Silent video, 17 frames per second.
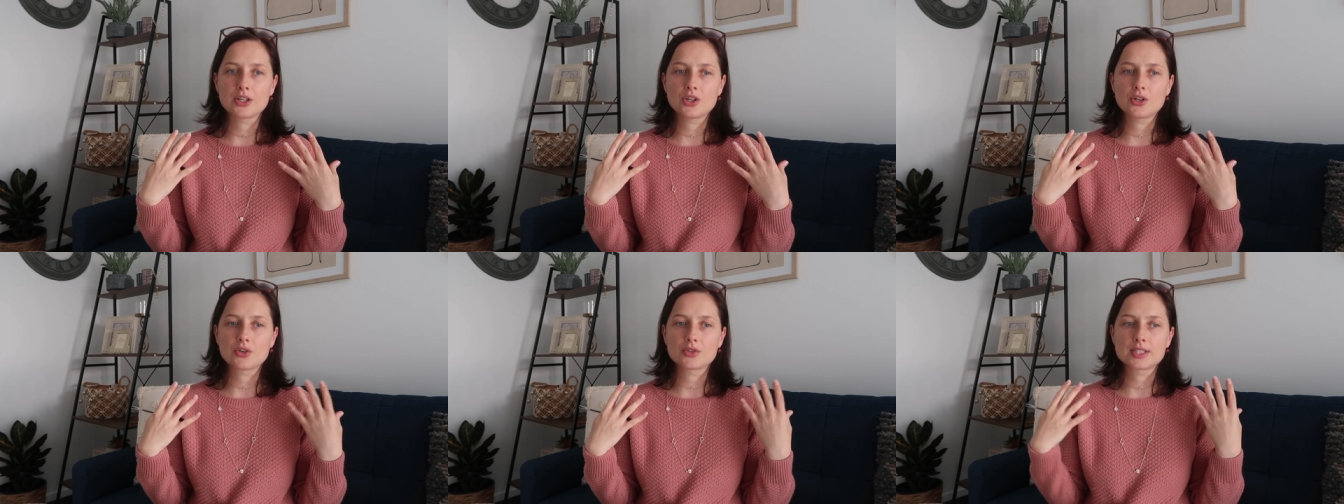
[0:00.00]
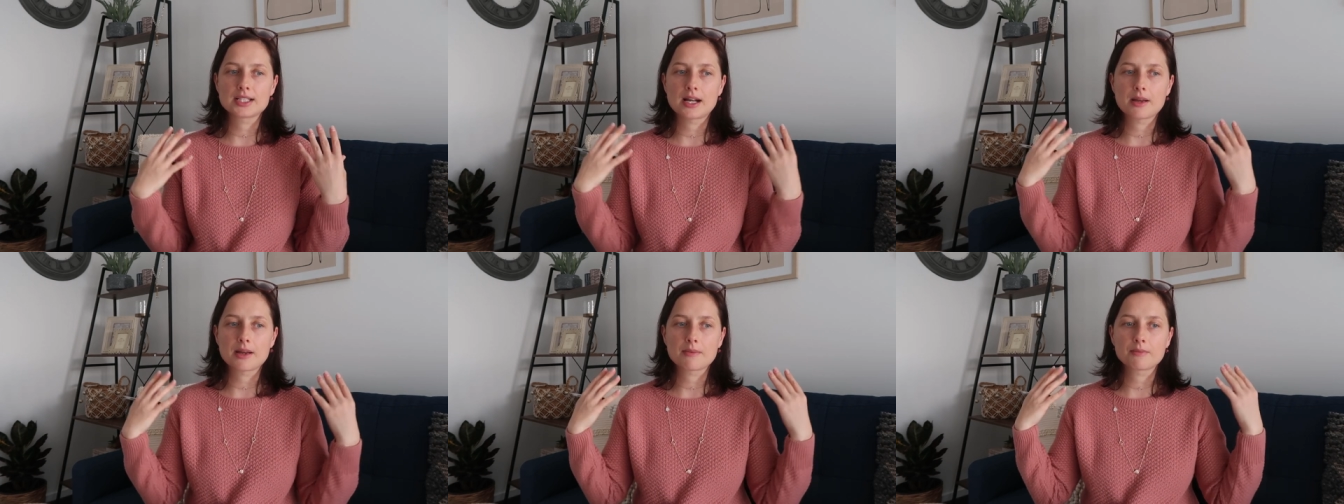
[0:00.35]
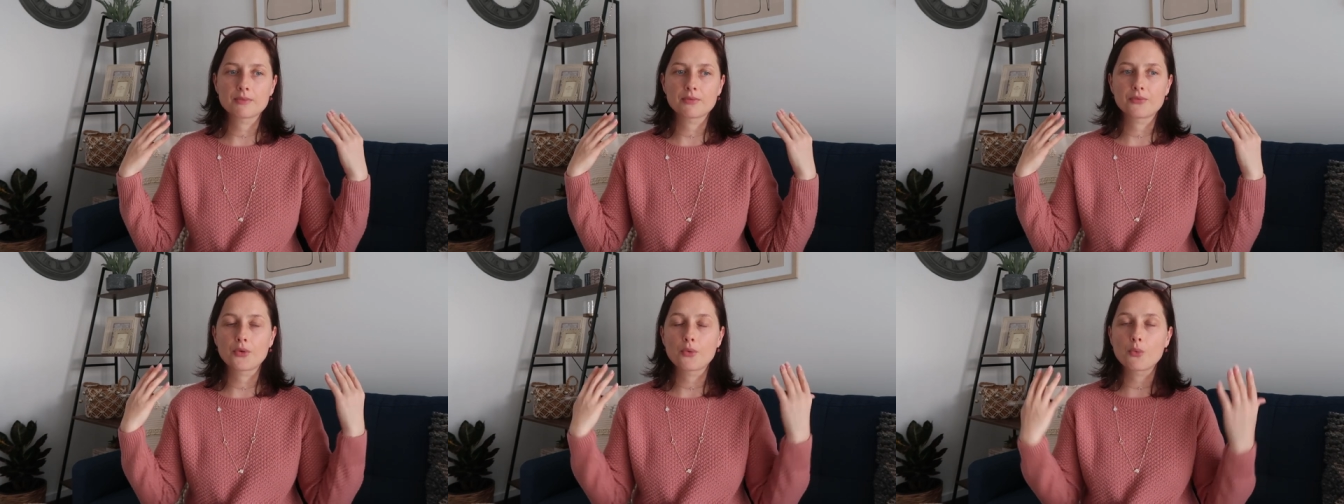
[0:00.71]
you know,
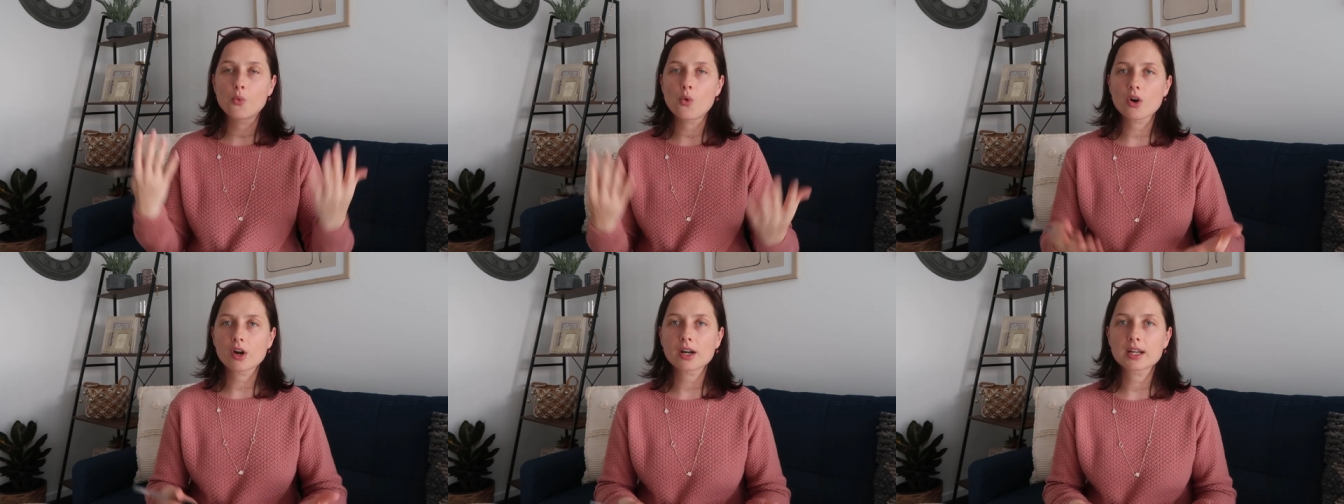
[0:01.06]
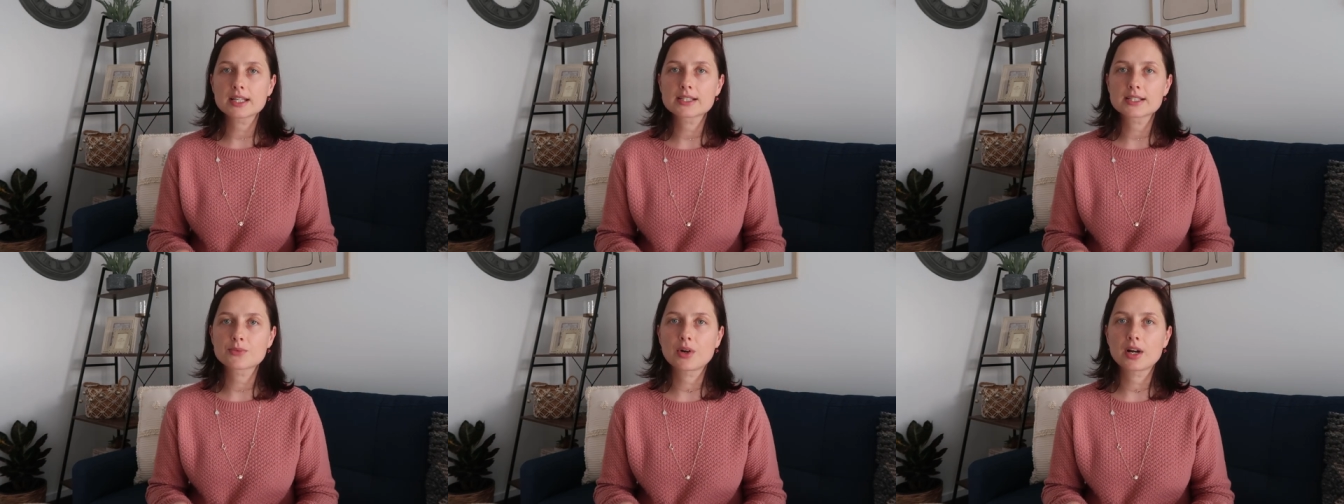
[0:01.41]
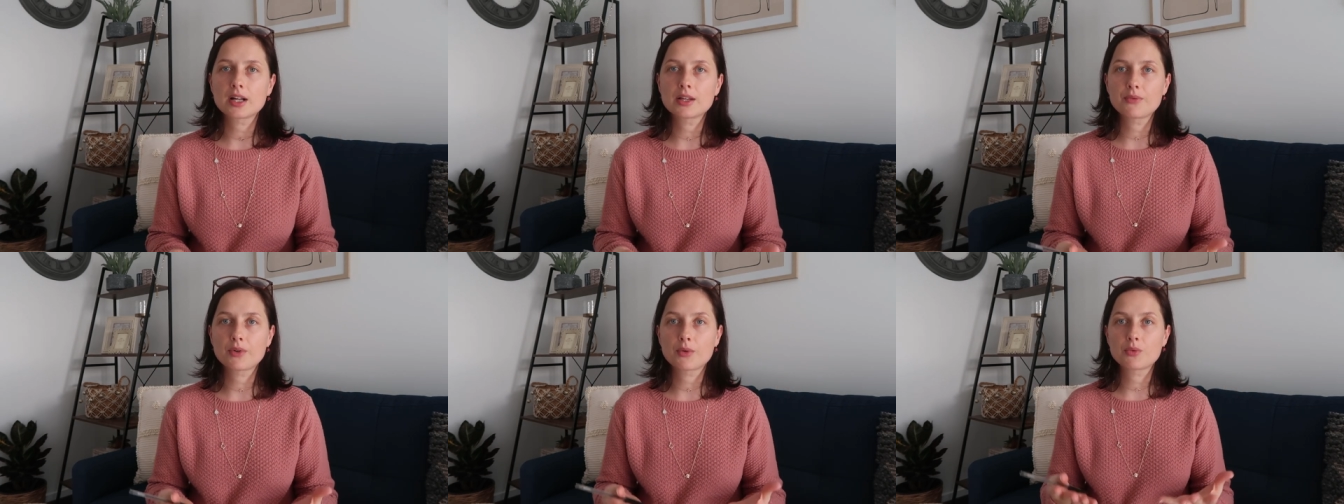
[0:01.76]
time for work as
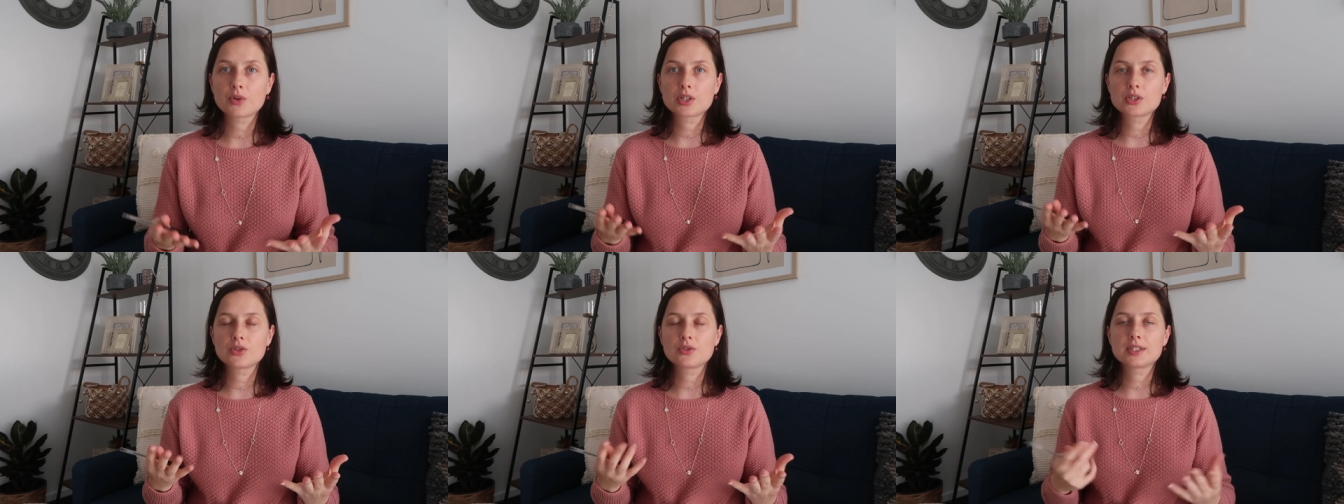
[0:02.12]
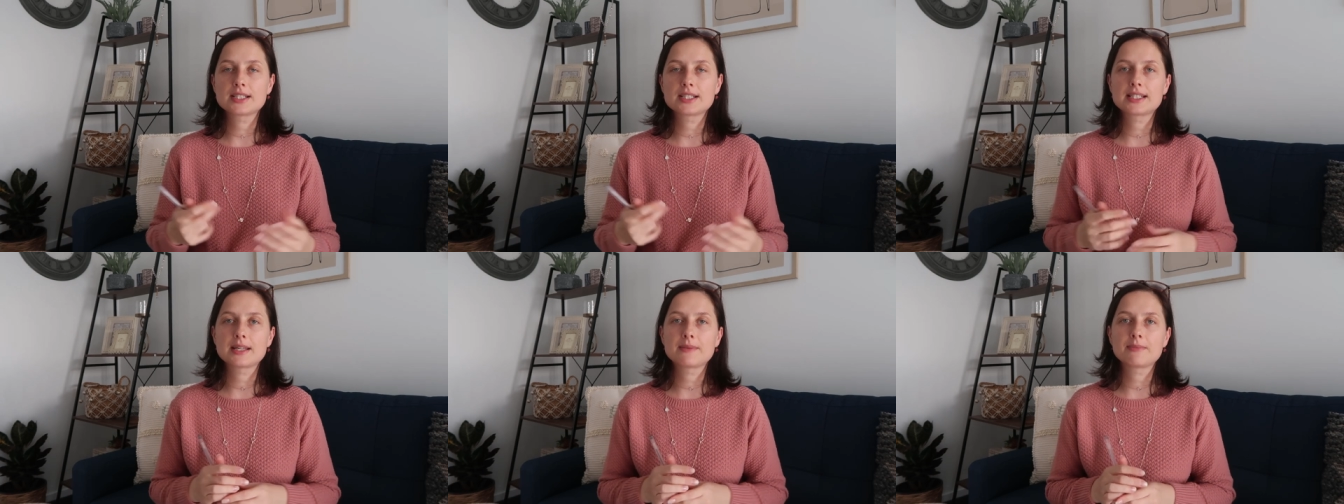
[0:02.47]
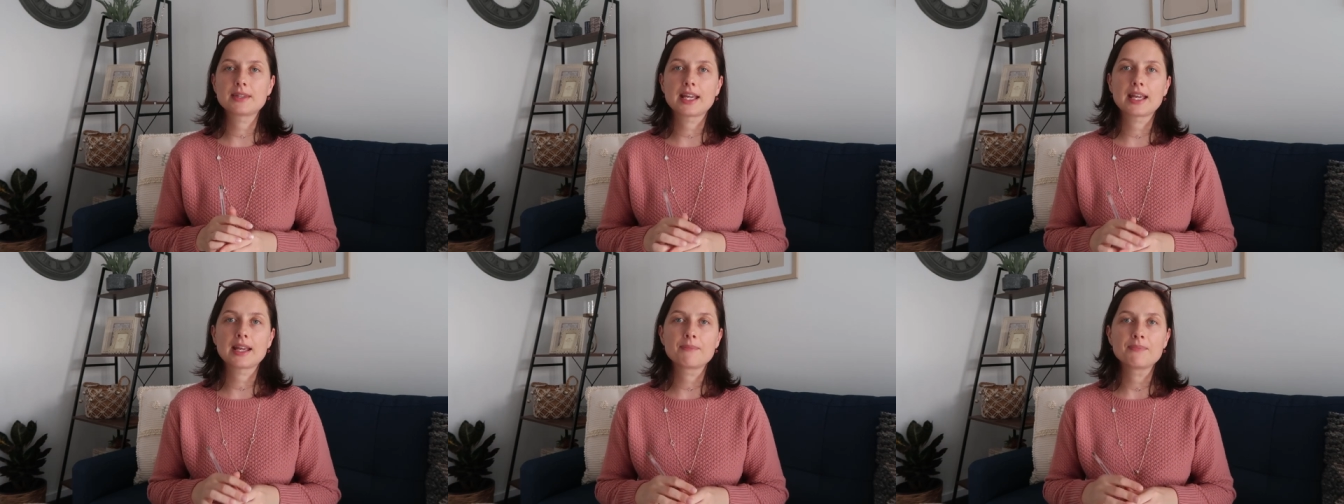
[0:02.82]
well if I want to do the same
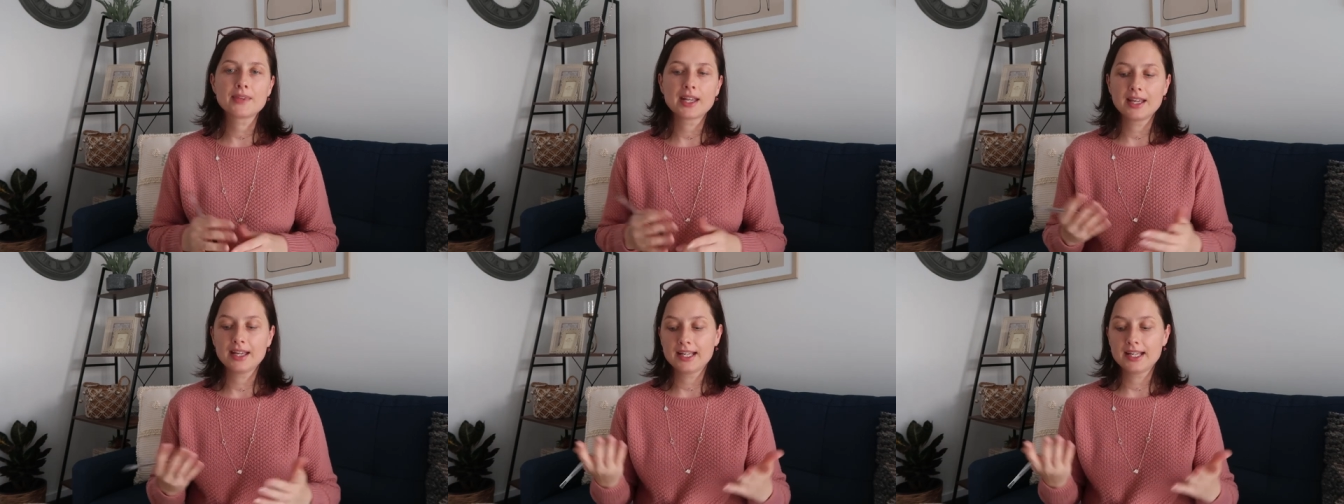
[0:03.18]
day.